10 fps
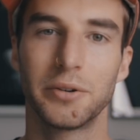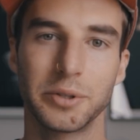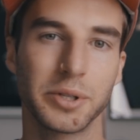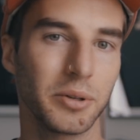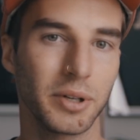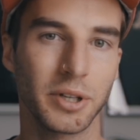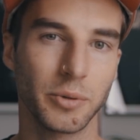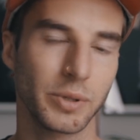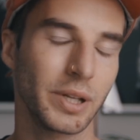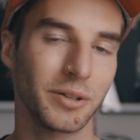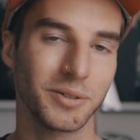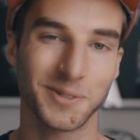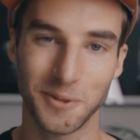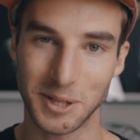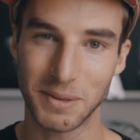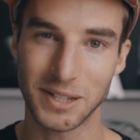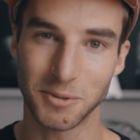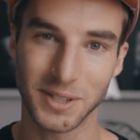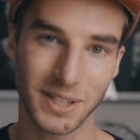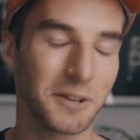Also, a huge thank you to Squarespace
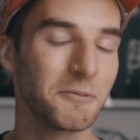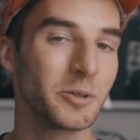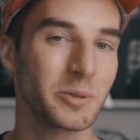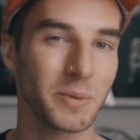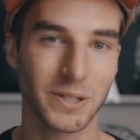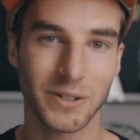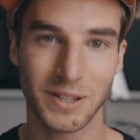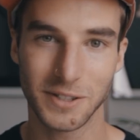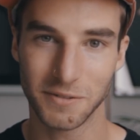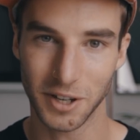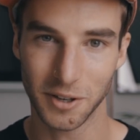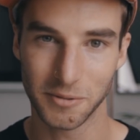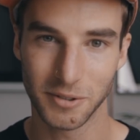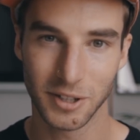once again for sponsoring this video.